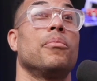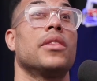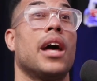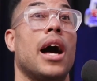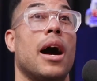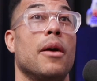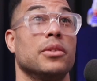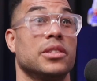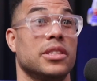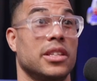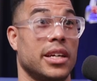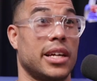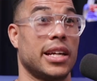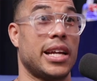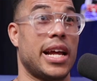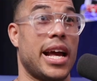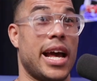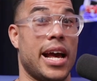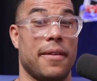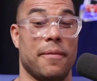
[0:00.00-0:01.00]
I was looking
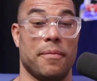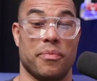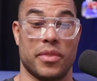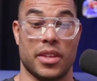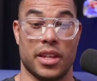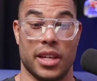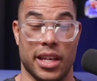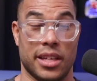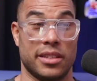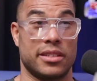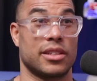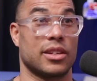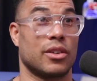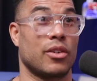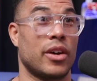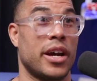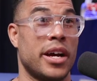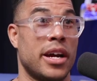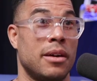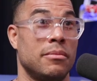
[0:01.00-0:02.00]
at
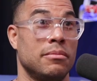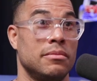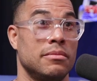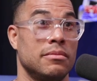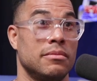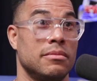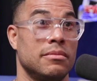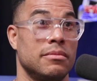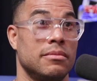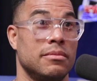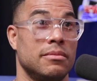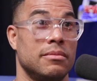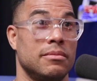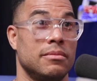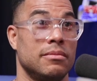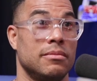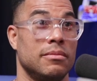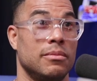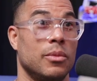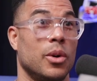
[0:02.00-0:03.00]
Instagram
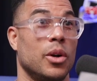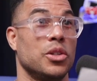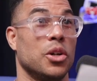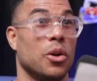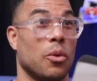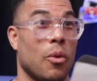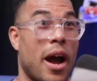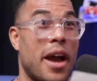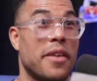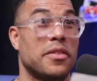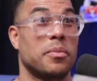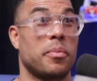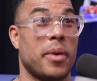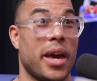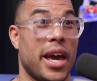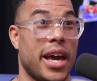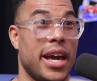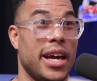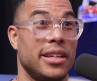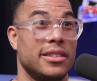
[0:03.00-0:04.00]
on your wife's
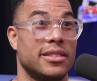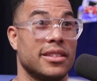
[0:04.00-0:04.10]
page. Yeah.